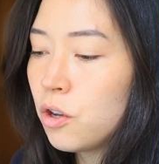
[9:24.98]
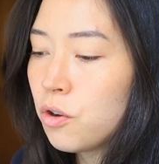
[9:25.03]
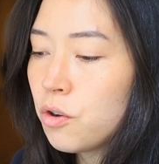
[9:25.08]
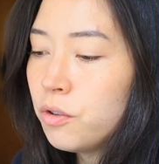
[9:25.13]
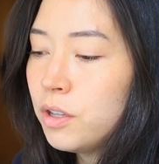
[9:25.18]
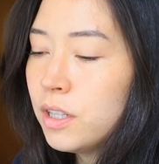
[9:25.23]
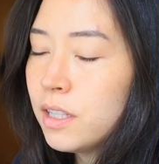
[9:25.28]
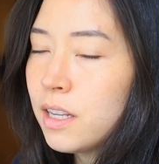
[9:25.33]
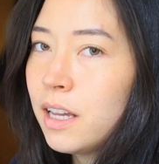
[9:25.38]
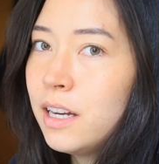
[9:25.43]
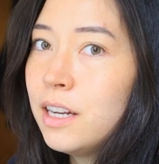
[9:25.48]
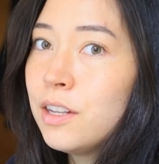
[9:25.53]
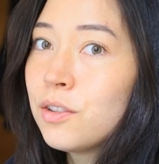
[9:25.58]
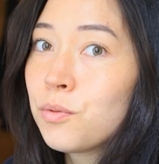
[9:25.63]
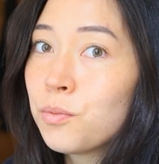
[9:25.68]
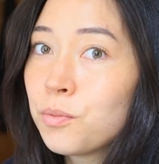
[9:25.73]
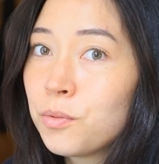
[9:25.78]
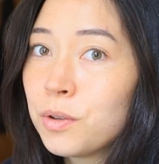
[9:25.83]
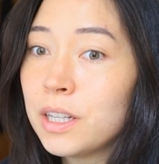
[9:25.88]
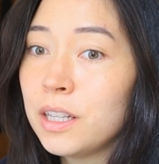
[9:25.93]
Logo design
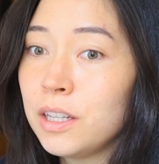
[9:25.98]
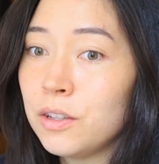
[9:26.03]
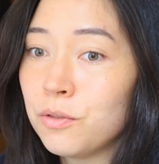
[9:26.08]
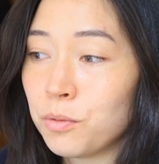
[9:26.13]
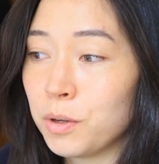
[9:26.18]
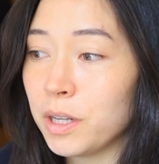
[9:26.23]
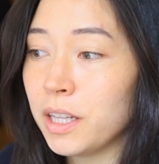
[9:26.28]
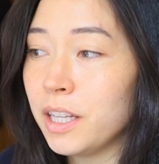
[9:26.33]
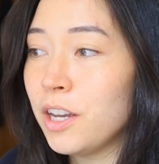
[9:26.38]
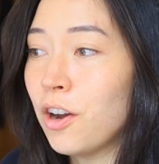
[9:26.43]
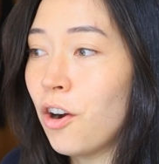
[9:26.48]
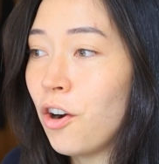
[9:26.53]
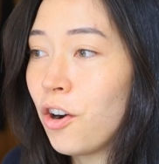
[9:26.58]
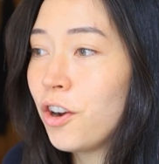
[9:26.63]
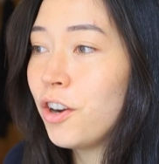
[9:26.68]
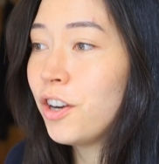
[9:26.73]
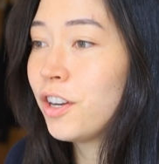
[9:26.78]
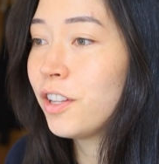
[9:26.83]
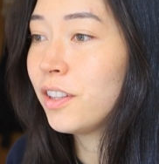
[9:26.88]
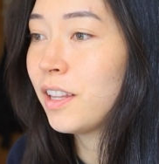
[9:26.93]
is really, really
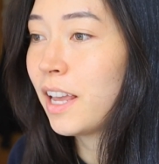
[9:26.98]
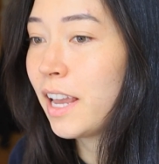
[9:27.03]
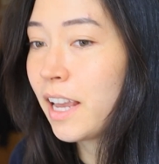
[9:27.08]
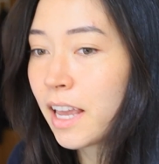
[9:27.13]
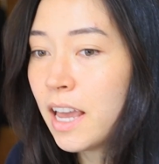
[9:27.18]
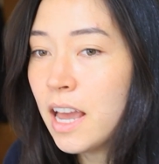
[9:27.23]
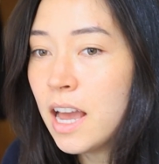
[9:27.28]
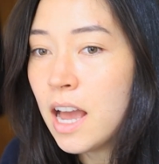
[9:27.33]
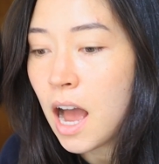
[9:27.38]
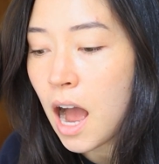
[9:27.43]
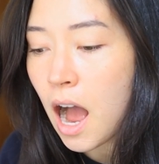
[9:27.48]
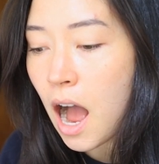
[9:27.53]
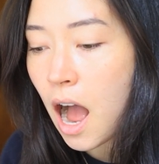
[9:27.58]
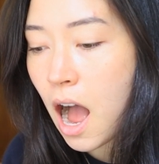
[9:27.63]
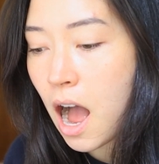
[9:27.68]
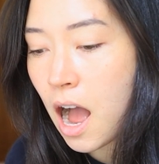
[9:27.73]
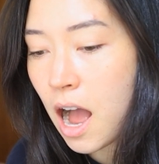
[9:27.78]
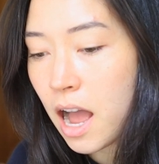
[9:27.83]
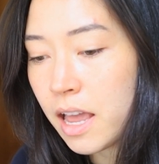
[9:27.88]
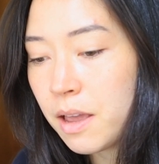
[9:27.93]
hard. Like
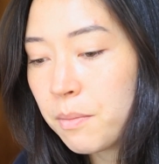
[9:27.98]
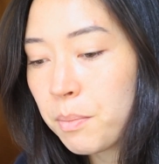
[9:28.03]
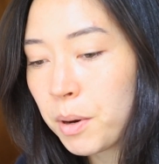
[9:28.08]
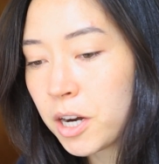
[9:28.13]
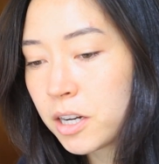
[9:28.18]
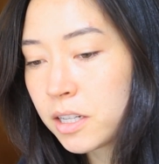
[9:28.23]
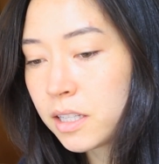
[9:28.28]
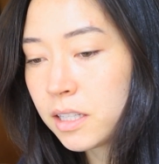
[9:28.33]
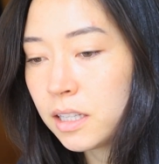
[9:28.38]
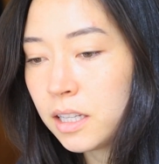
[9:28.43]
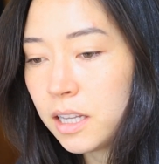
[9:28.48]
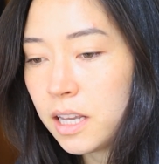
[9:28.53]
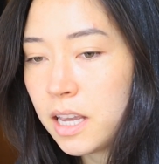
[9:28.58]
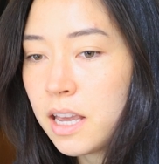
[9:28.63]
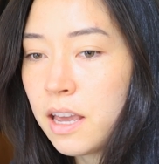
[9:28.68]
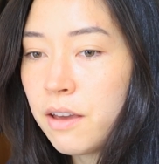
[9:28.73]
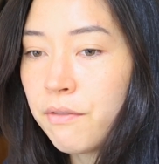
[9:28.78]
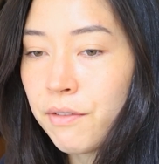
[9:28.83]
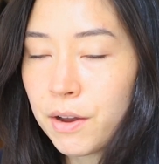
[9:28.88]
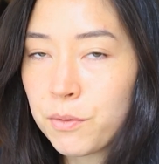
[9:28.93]
I
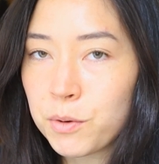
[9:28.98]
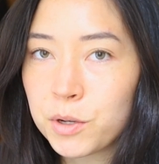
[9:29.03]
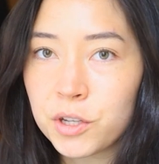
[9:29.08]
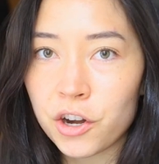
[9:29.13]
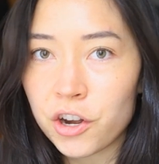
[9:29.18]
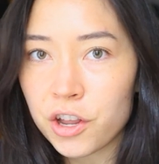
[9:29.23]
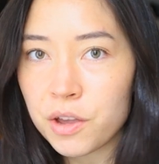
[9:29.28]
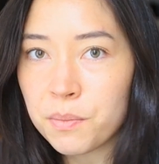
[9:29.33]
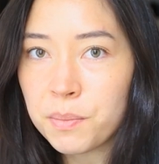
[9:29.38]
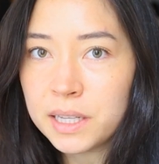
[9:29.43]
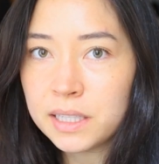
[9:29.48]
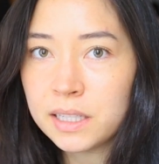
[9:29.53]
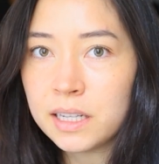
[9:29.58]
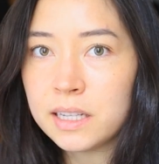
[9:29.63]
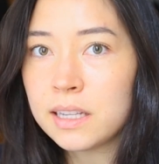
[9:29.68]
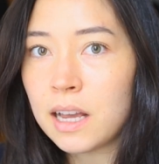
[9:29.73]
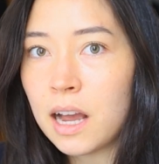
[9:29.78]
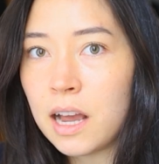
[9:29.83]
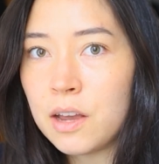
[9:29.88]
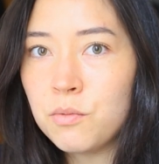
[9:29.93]
personally, if I were starting a
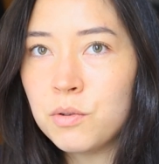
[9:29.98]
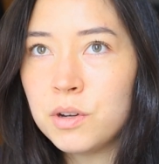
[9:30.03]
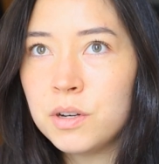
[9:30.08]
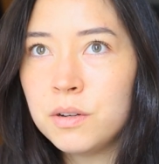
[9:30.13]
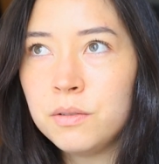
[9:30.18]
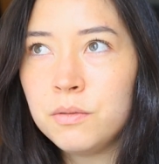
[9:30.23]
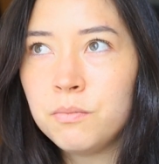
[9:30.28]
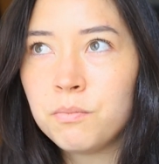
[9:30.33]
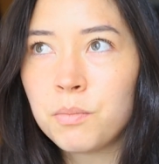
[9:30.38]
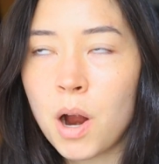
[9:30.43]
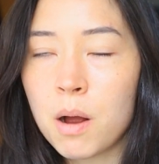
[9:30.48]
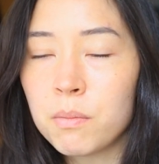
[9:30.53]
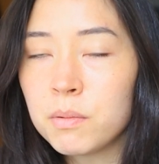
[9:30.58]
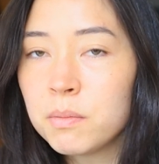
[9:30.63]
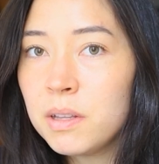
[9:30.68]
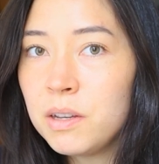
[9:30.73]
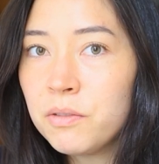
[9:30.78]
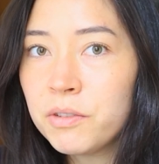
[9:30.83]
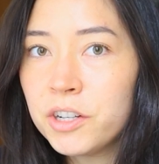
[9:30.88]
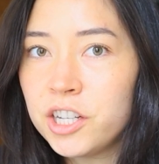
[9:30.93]
business, I would
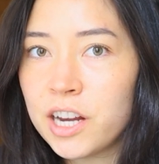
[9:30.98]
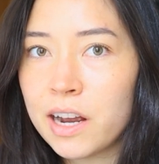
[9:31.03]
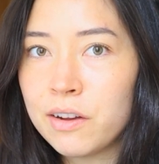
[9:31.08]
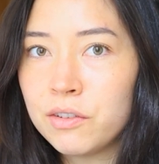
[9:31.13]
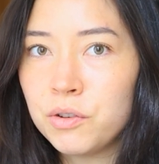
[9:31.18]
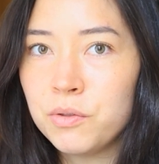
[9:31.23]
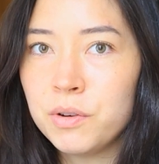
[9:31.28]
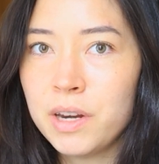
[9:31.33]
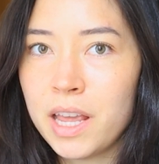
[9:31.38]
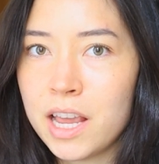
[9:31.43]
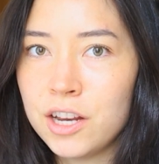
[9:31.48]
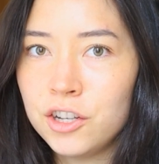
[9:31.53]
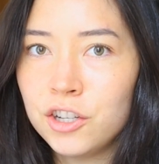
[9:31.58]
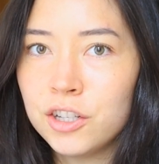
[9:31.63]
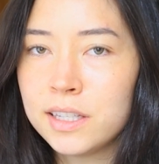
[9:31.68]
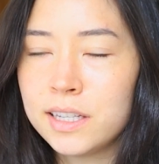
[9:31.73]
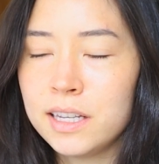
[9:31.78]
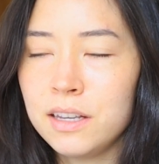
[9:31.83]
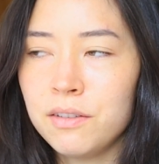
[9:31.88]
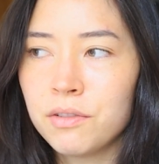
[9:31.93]
probably reach out to an
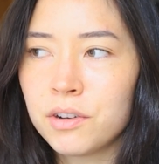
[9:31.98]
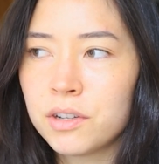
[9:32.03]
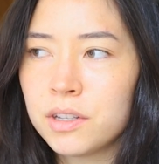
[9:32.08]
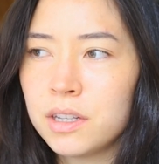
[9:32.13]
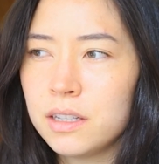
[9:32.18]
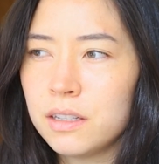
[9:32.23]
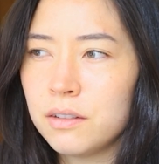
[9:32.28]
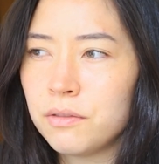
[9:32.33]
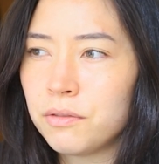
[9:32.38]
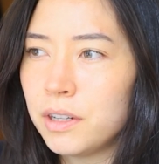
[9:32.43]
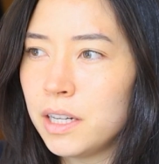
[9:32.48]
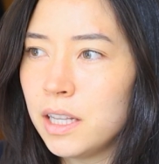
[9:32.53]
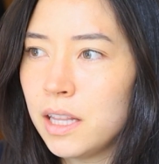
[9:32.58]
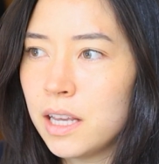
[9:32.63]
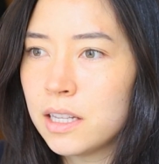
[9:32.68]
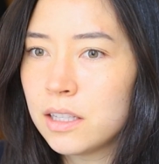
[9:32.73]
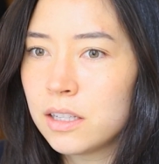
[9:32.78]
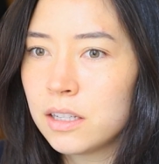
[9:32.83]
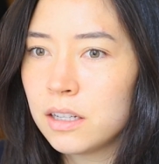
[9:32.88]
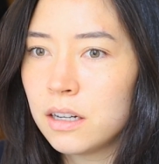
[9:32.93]
agency versus a
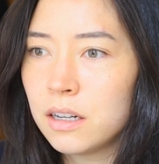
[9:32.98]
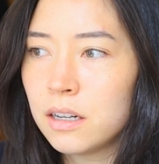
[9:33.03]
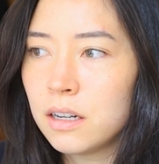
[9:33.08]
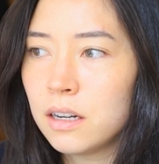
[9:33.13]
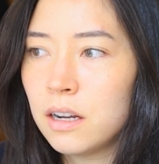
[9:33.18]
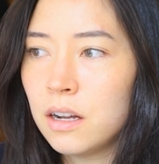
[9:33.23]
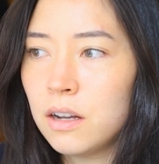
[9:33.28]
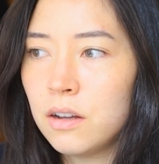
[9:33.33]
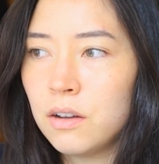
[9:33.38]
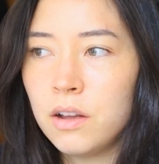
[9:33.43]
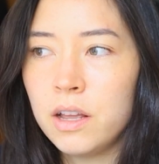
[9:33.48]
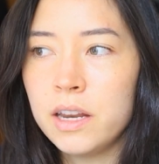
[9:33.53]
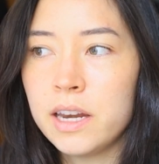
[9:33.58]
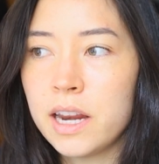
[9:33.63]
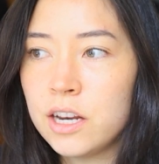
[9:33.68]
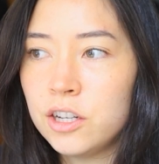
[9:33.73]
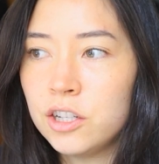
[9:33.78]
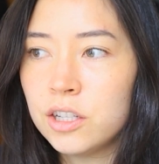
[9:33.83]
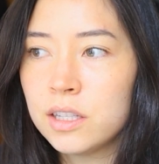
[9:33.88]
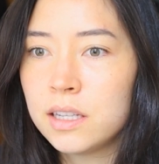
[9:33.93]
freelancer, an
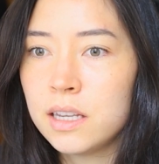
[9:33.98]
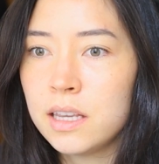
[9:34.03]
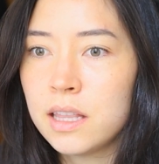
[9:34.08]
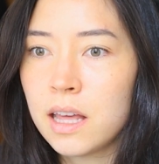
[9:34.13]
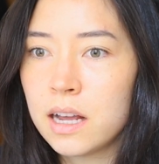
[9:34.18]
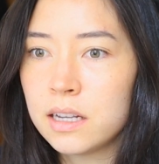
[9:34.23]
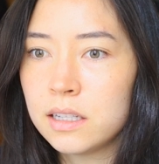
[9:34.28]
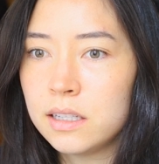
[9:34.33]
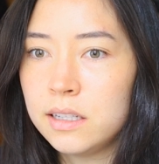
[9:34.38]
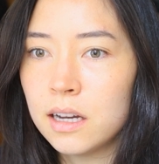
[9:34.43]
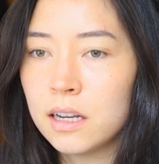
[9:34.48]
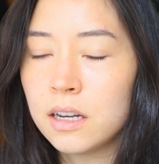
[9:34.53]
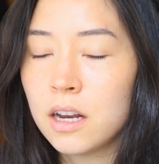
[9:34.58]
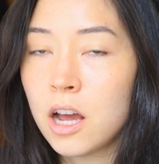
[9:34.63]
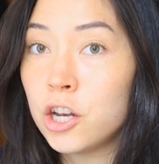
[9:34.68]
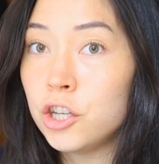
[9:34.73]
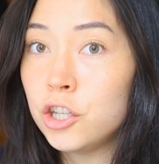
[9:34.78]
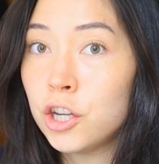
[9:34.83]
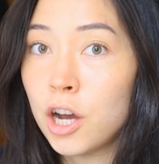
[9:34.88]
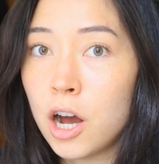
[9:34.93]
agency that has done
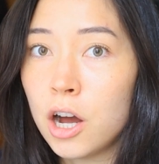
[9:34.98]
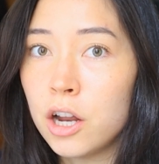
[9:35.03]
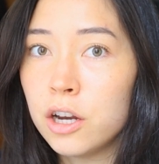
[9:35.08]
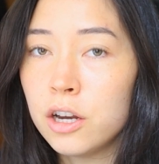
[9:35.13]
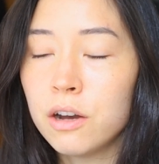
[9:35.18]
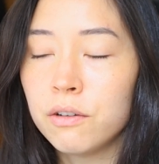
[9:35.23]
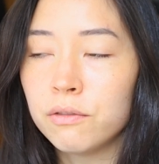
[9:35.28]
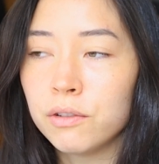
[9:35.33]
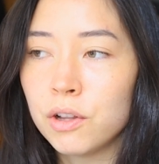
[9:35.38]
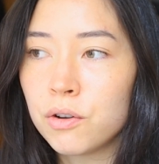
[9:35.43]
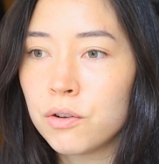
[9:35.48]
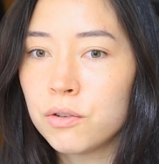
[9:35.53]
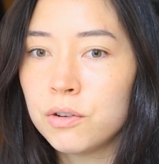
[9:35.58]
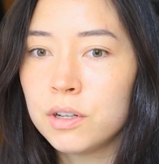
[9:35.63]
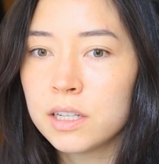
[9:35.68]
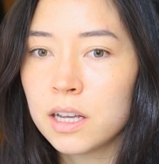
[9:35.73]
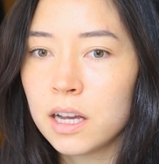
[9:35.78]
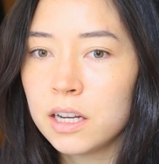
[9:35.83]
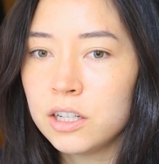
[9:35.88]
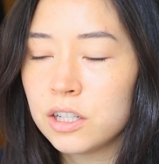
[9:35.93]
a ton of logo
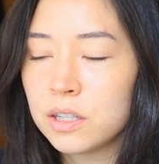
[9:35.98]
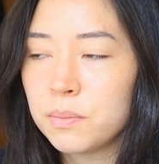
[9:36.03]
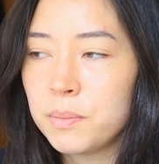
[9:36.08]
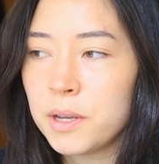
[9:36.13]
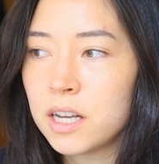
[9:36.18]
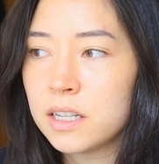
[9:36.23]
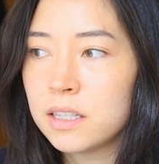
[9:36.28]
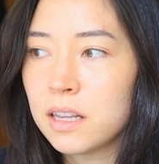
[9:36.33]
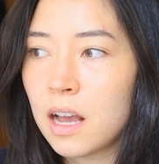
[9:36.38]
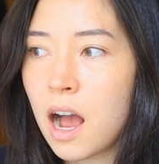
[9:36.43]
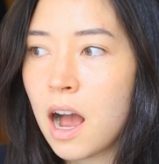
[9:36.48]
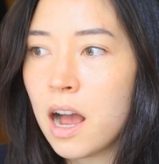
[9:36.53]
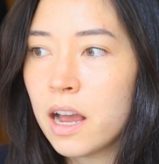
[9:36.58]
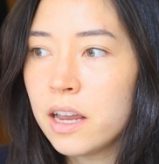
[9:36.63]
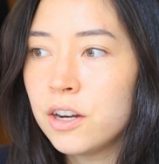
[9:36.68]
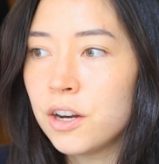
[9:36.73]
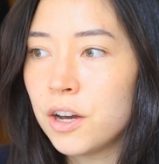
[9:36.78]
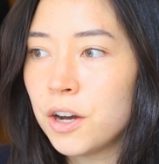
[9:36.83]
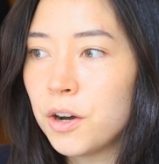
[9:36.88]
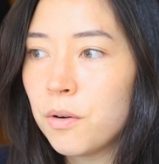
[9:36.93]
design, just because
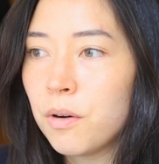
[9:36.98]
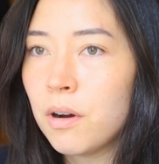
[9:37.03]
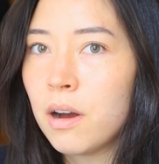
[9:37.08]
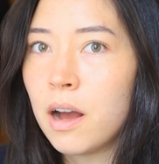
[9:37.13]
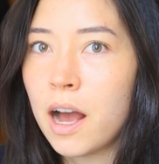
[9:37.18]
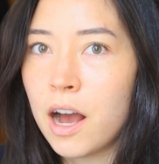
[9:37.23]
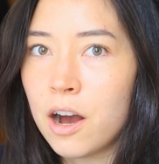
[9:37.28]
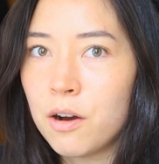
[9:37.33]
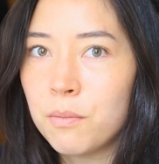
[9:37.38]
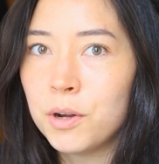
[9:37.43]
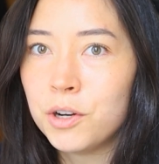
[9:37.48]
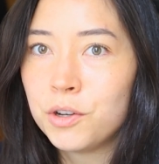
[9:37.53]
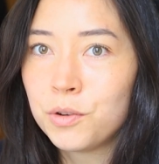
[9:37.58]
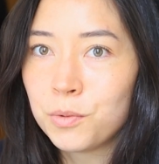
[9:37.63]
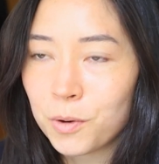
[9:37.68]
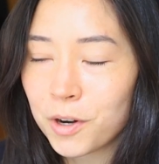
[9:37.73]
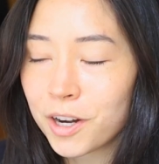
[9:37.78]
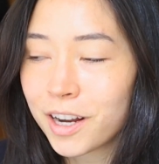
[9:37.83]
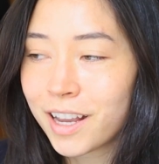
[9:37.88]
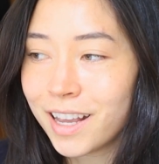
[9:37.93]
I know how
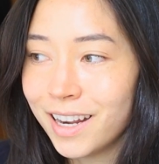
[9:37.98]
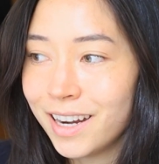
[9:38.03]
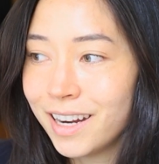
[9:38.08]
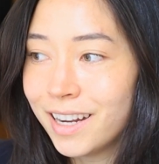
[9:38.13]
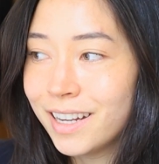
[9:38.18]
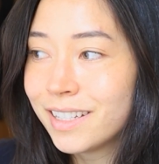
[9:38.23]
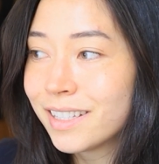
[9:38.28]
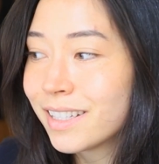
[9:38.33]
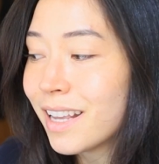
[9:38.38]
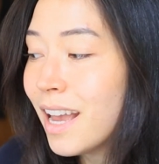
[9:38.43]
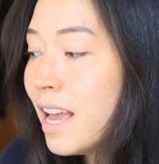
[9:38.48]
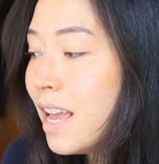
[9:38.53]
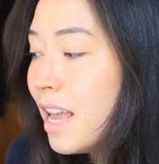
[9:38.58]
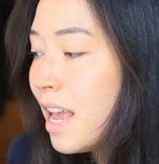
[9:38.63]
much work it is.